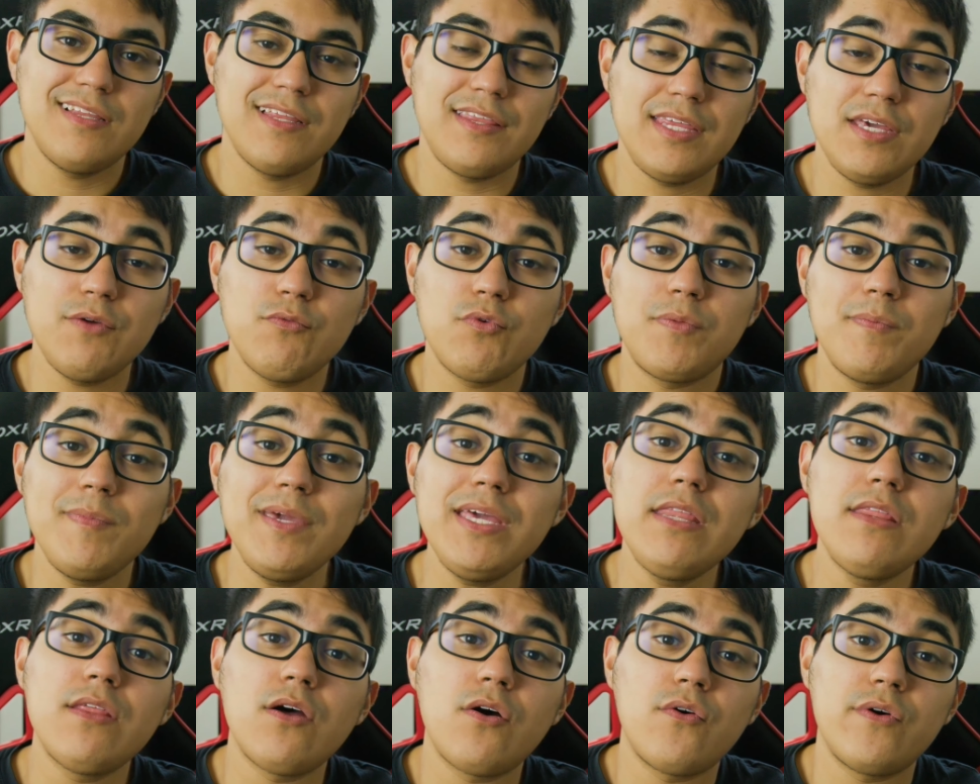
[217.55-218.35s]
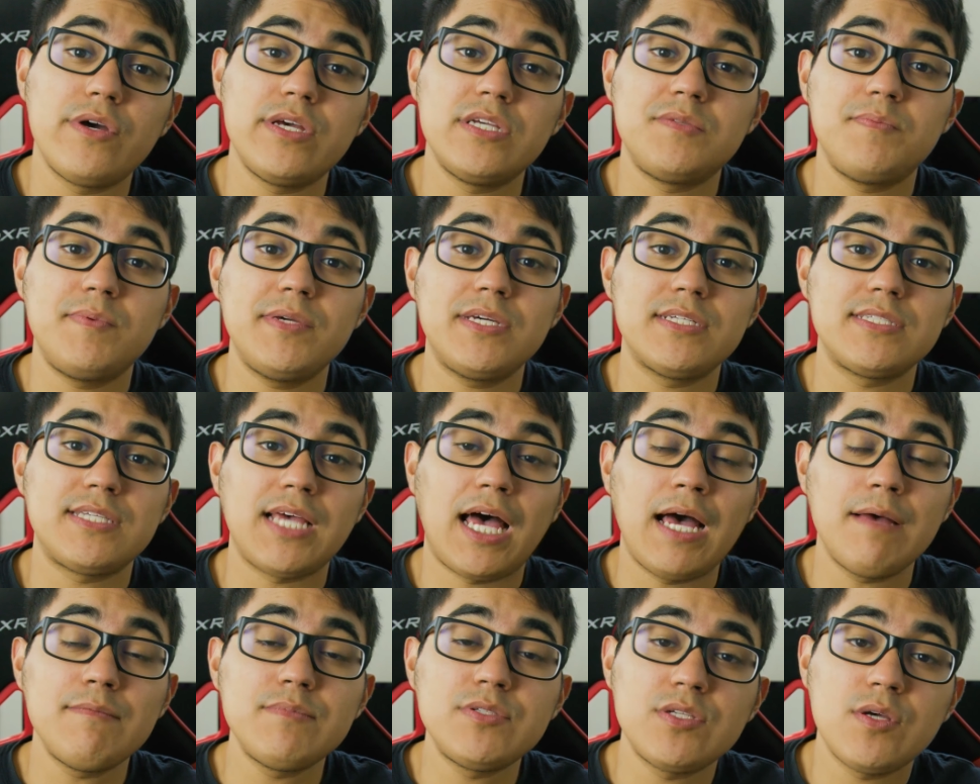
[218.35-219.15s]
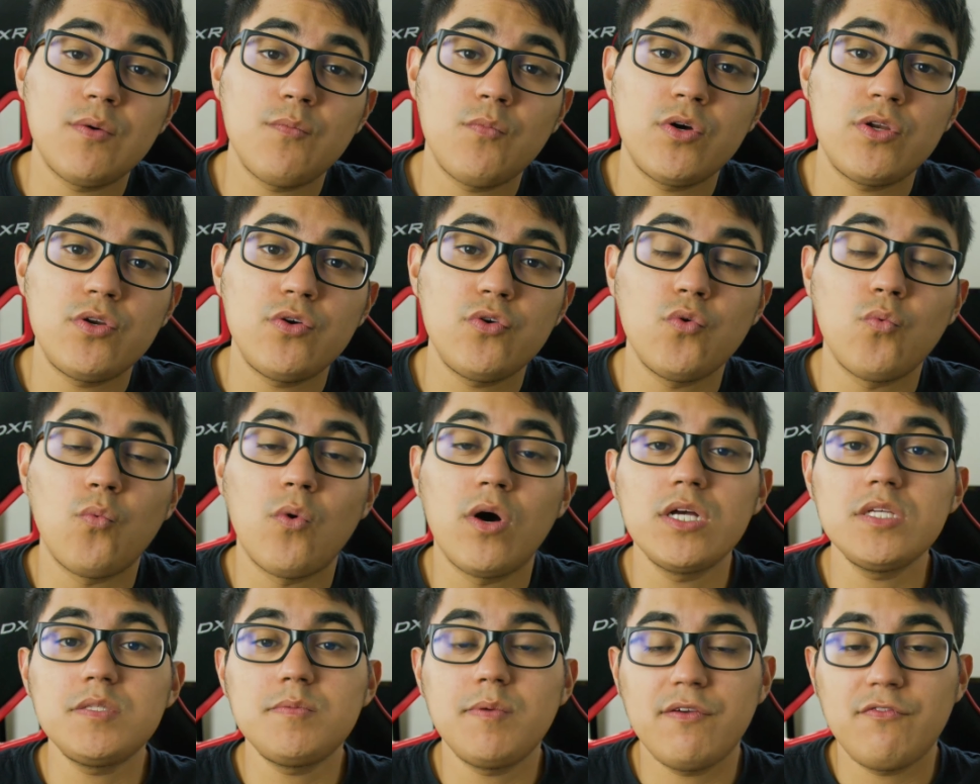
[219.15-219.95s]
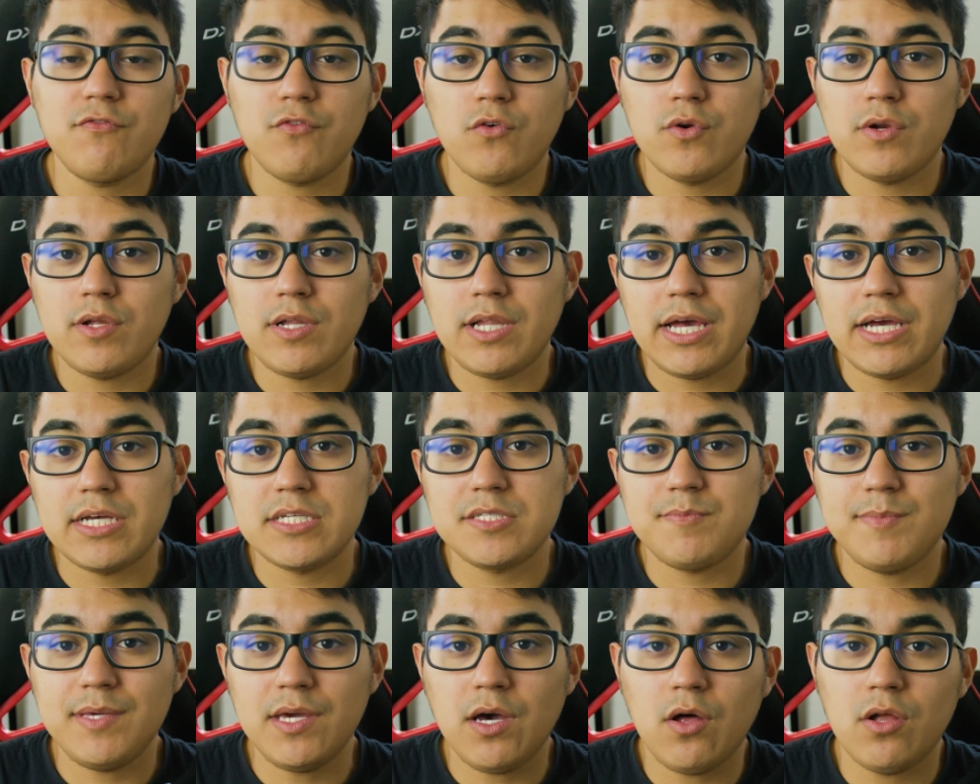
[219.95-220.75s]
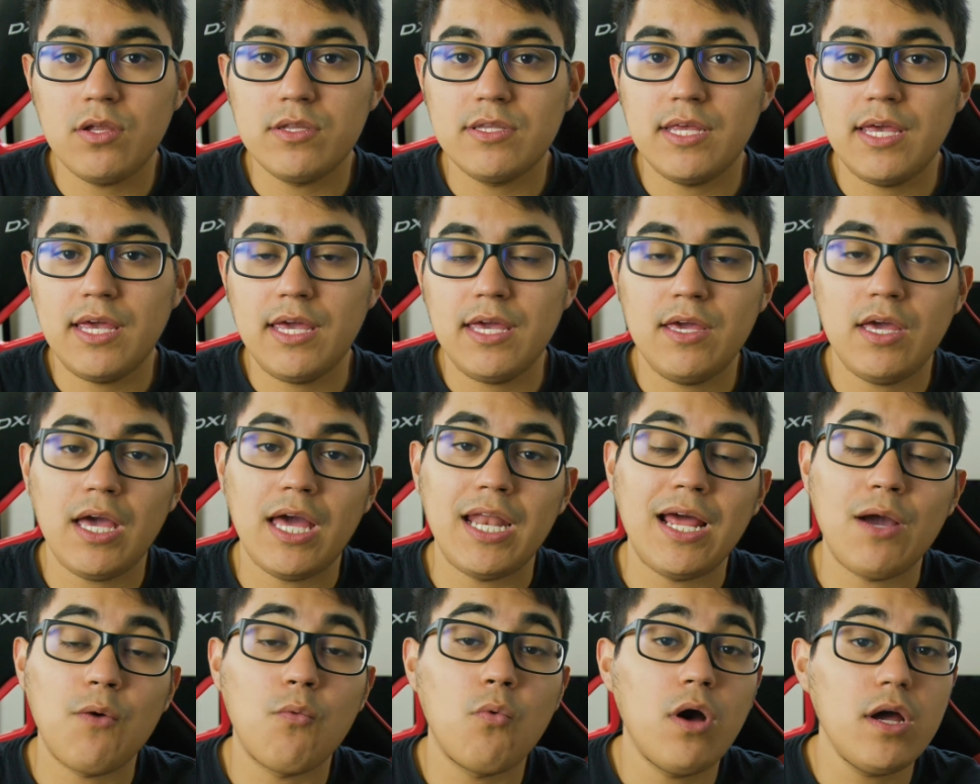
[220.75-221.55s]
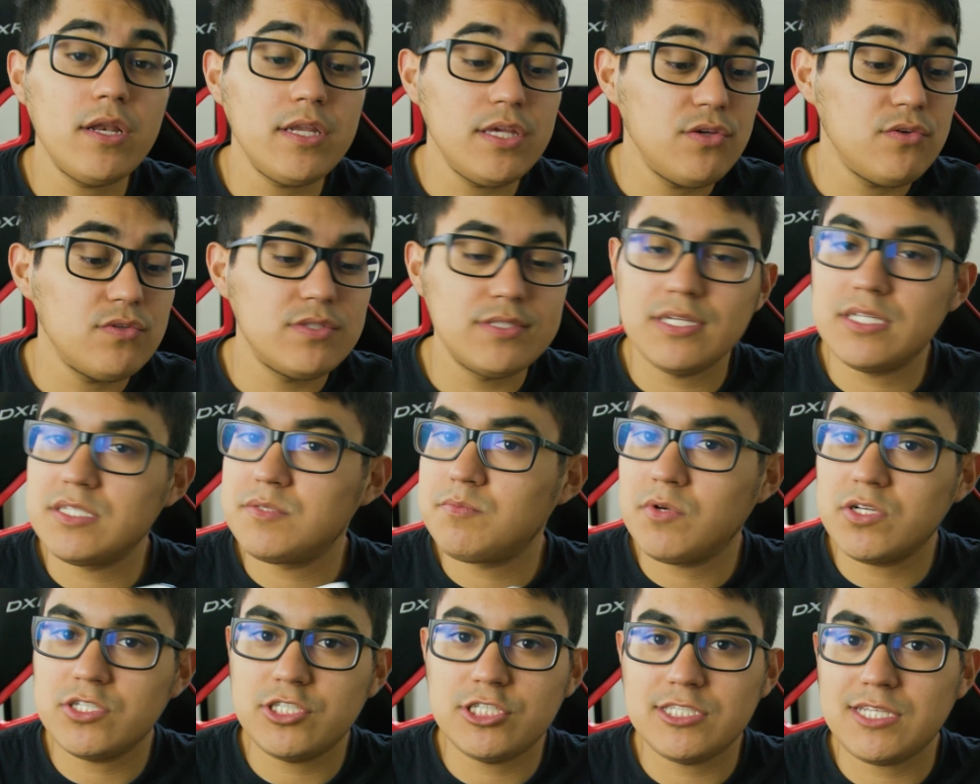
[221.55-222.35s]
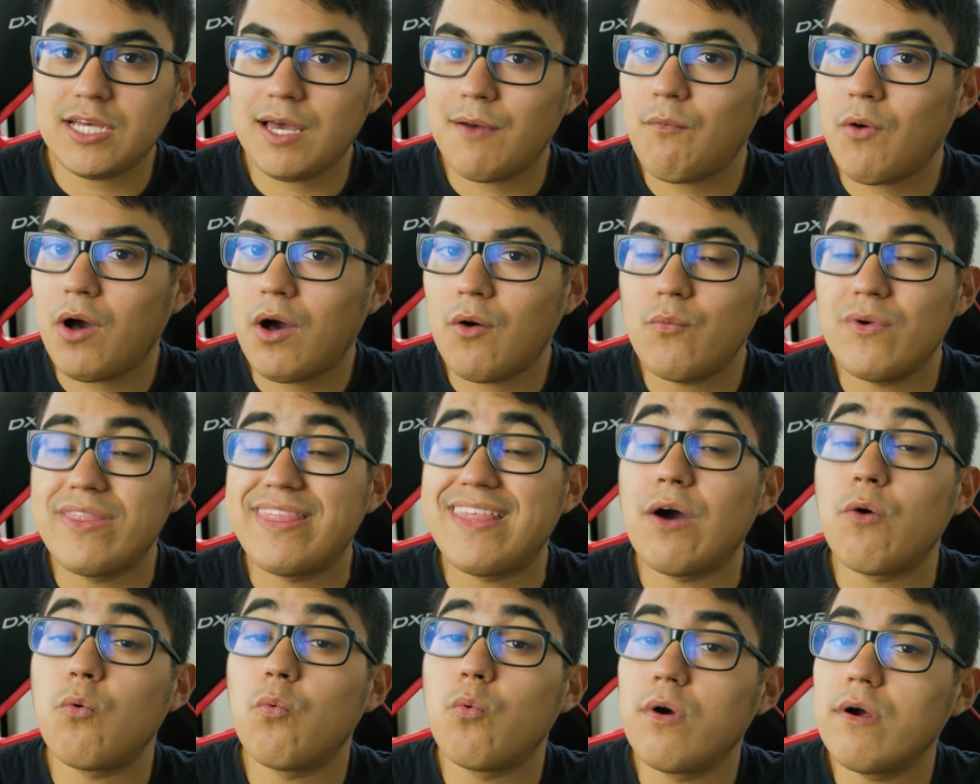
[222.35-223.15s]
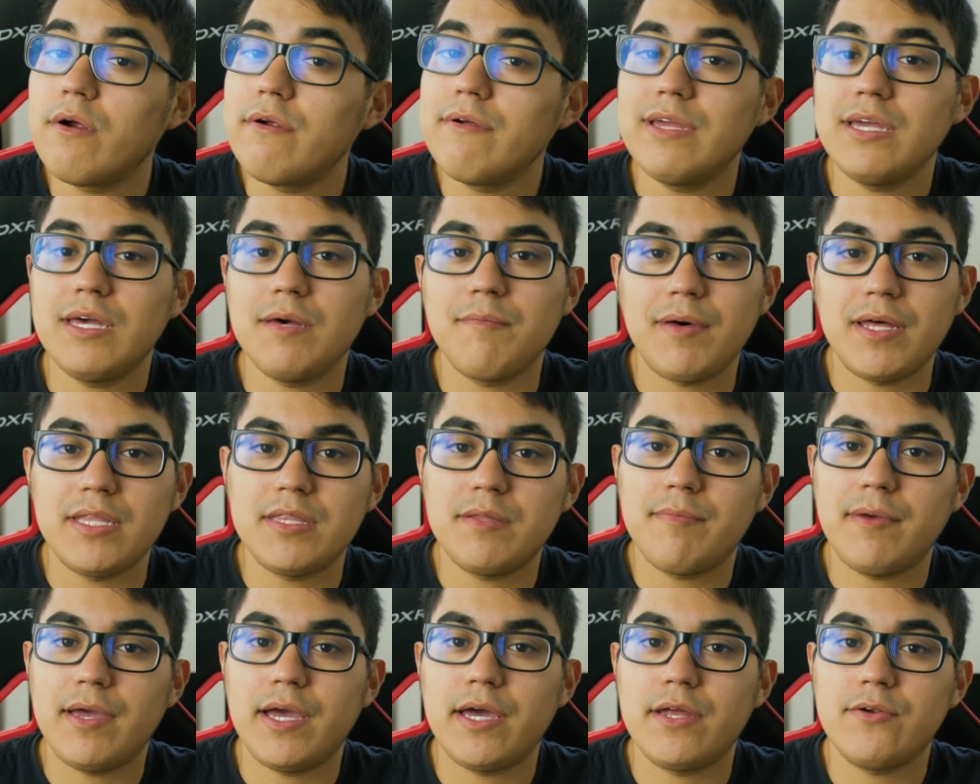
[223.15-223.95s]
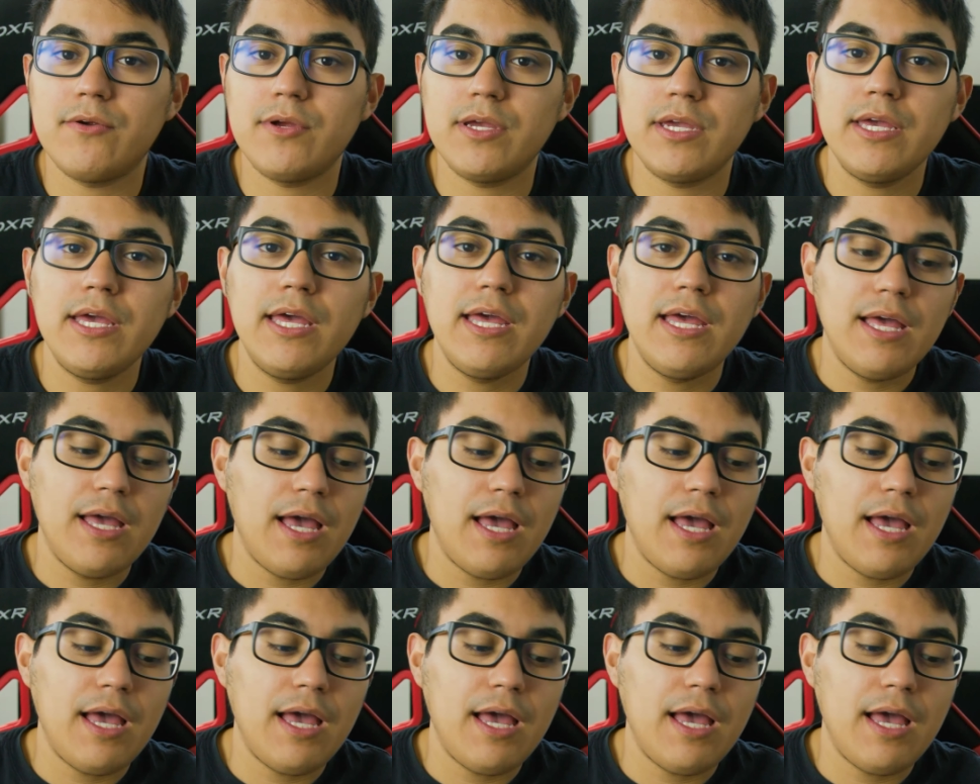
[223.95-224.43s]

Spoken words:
The thing with me though is because I'm someone who wants my phone to last me all day and I want to use it as much as I want without worrying about the battery,